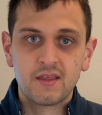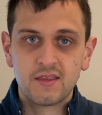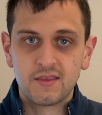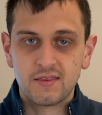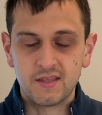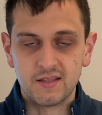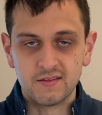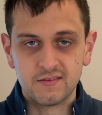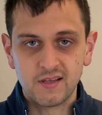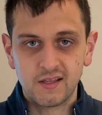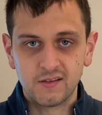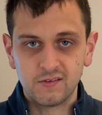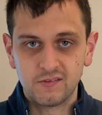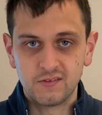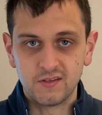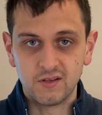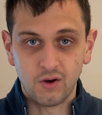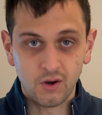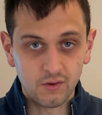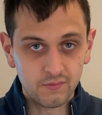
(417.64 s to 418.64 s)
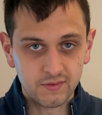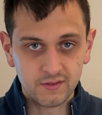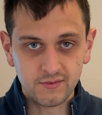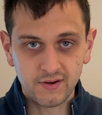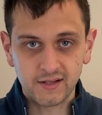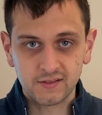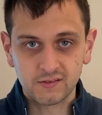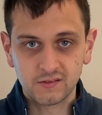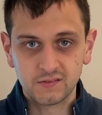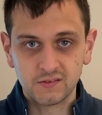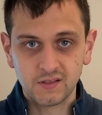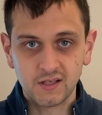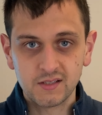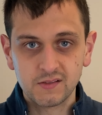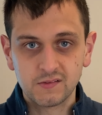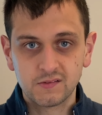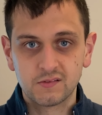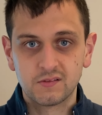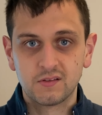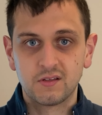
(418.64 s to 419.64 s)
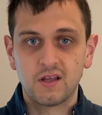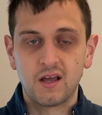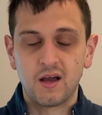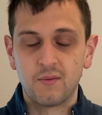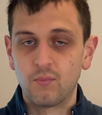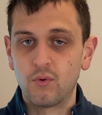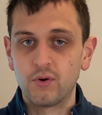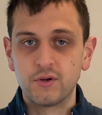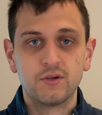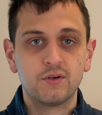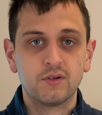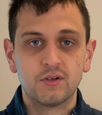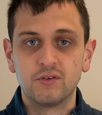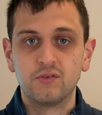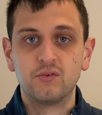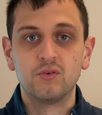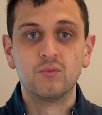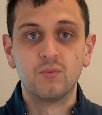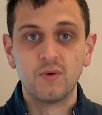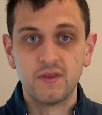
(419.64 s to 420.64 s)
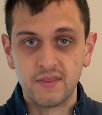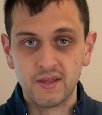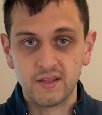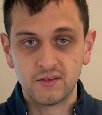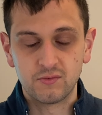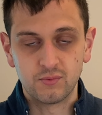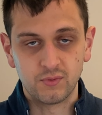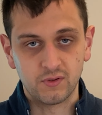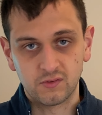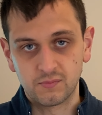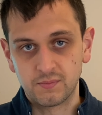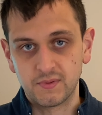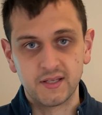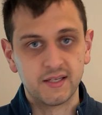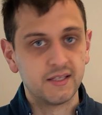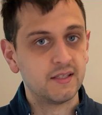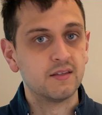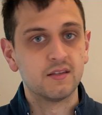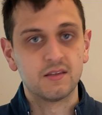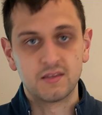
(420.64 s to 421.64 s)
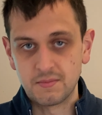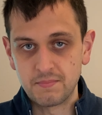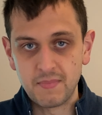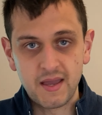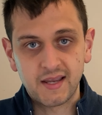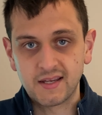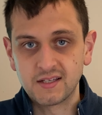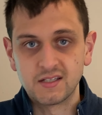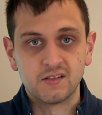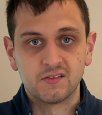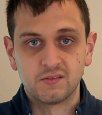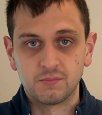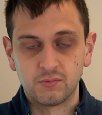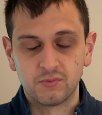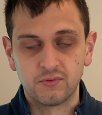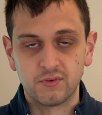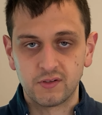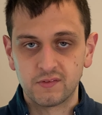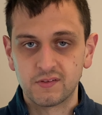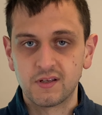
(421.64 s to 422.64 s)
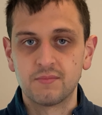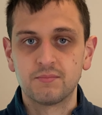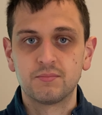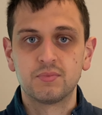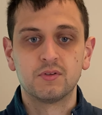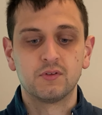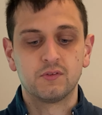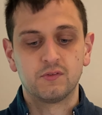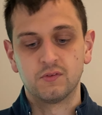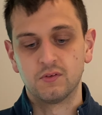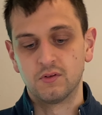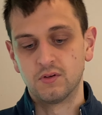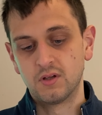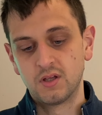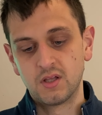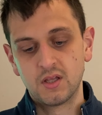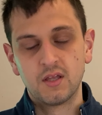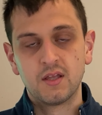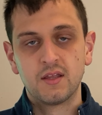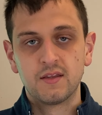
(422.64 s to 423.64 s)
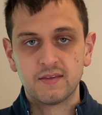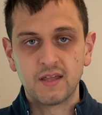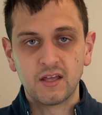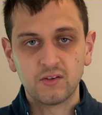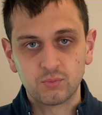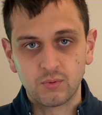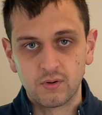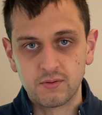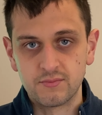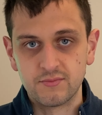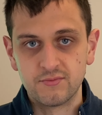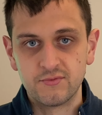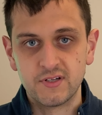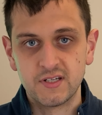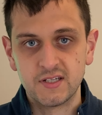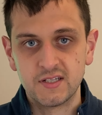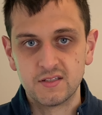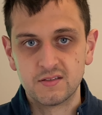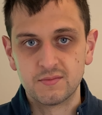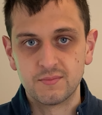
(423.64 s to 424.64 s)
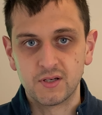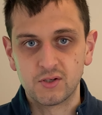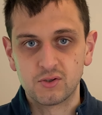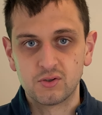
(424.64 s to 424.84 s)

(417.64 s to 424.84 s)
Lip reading: the intensity of their exercise and what you're going to do with it to explain the mechanisms, for example? So that's why we really need to make